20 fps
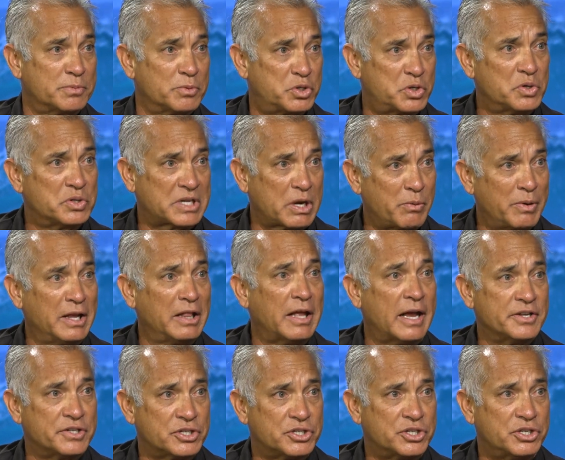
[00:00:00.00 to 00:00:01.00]
As soon as they
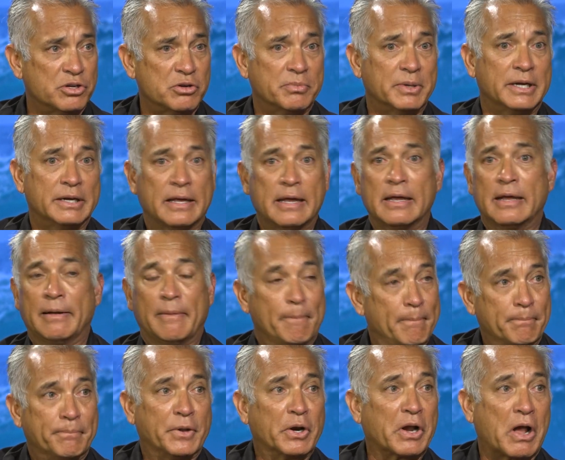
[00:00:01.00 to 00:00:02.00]
realize it's human,
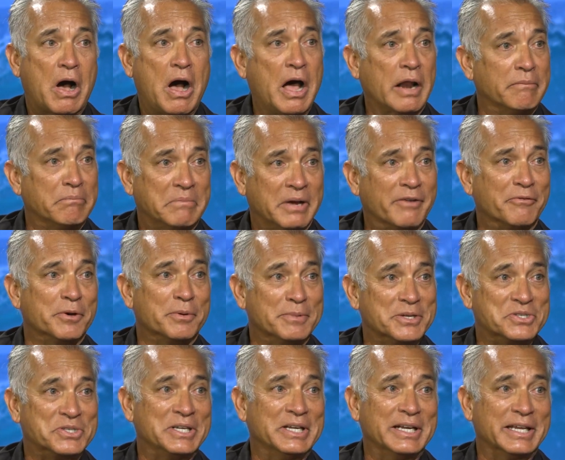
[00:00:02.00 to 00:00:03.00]
they're gone, never to be
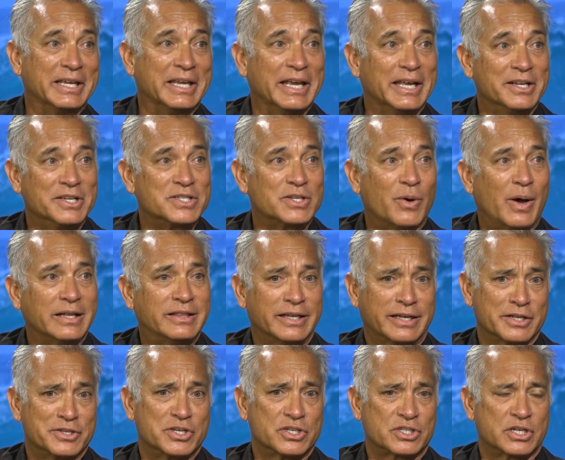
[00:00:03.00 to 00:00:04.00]
seen again. So I think
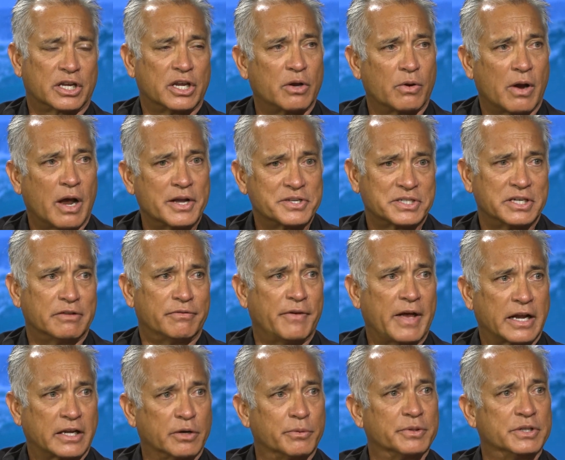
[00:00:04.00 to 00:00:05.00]
it's just a curiosity
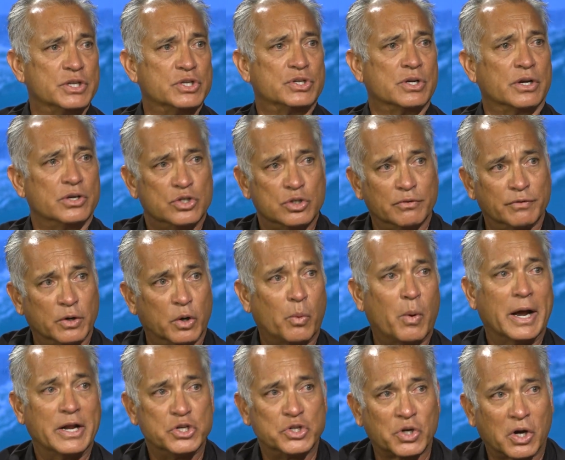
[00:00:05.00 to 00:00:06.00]
factor with these young juvenile
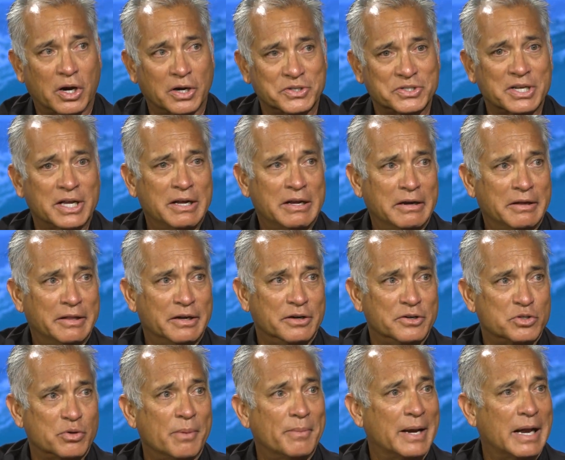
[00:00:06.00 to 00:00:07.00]
white sharks. They're
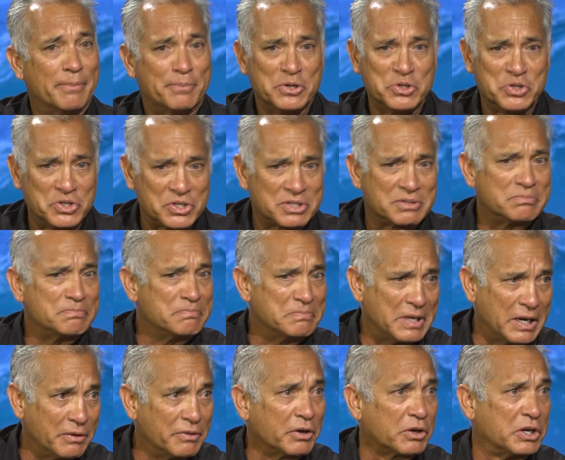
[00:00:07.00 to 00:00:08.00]
swimming up and just, you
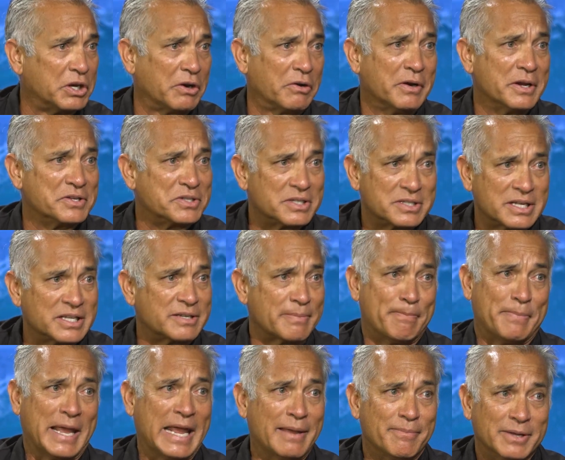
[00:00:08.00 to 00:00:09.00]
know, they're curious. It's, it's a
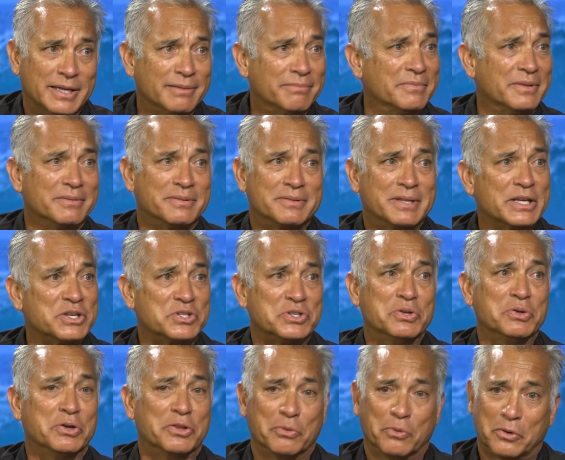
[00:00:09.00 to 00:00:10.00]
baby. Right. Things
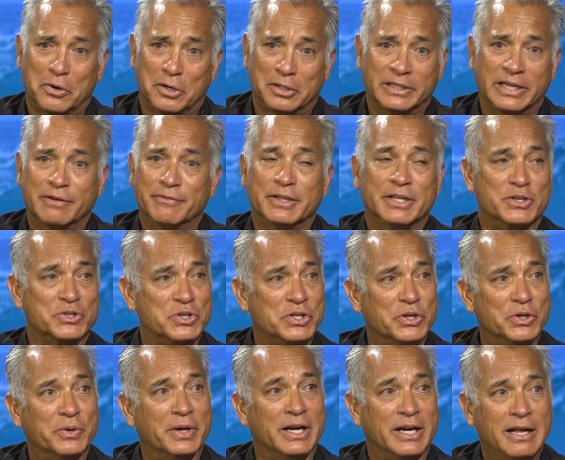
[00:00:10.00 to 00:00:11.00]
new to the world, everything's
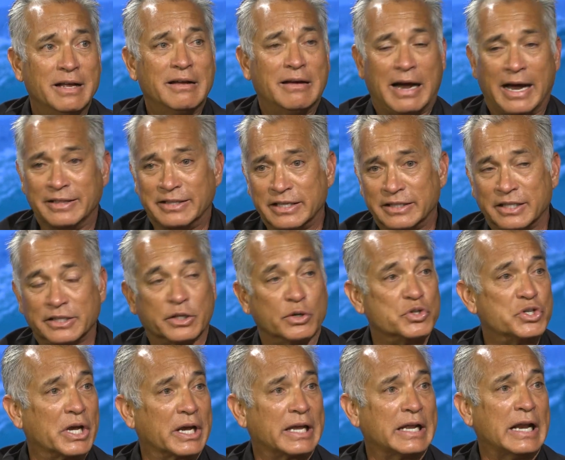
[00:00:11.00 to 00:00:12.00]
new. And I think that they're
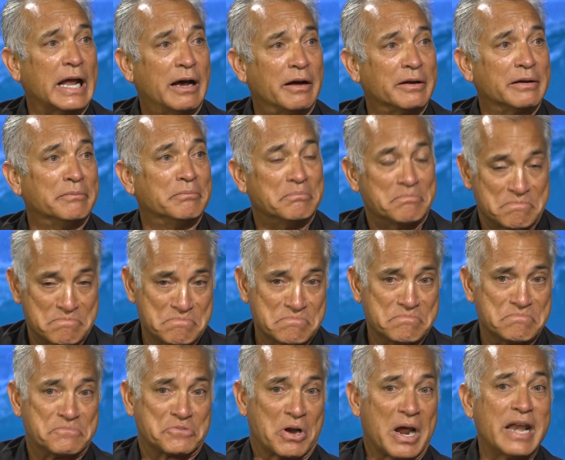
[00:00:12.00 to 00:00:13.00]
checking out and
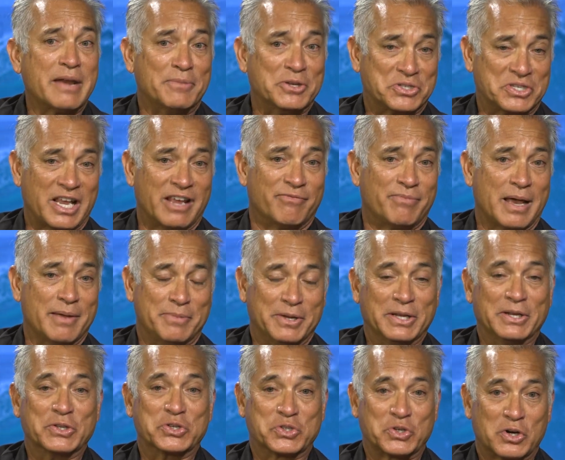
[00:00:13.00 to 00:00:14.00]
trying to be safe by being
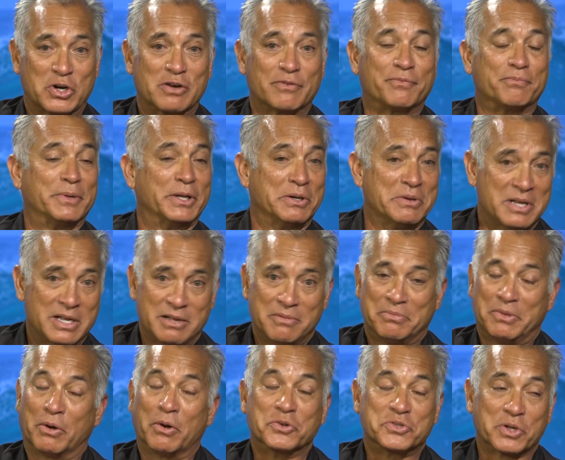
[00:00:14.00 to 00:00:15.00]
in the surf, but
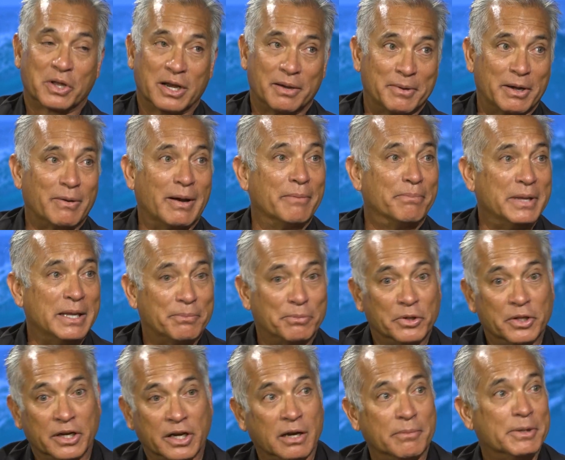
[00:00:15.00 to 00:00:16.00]
they're also going to be around people
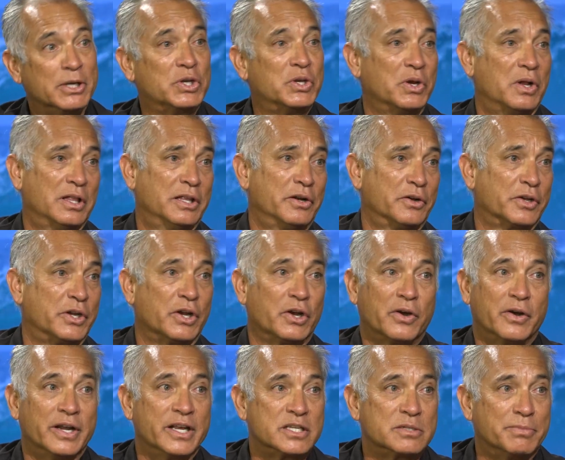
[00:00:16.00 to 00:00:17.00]
and they're going to be a little
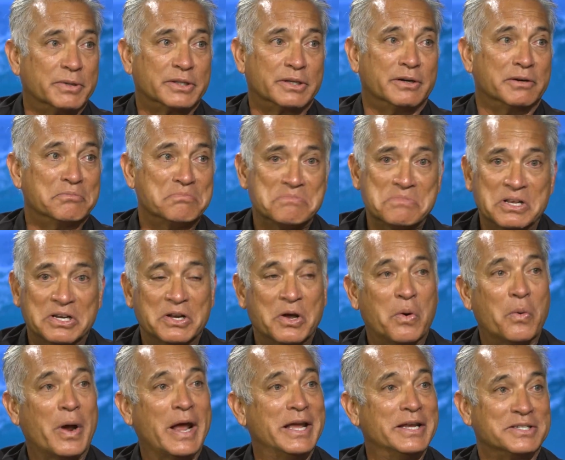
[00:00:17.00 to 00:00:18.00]
curious, but they're in no
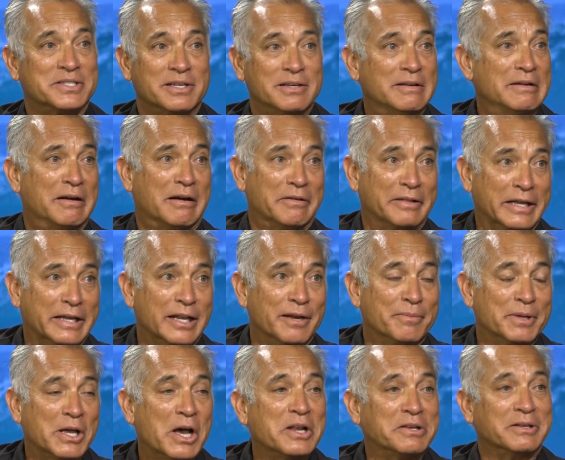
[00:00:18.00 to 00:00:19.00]
ways are they going to
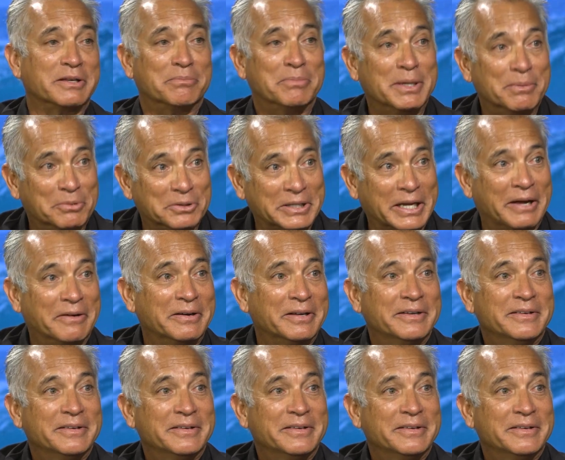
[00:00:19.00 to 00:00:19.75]
be hunting people down.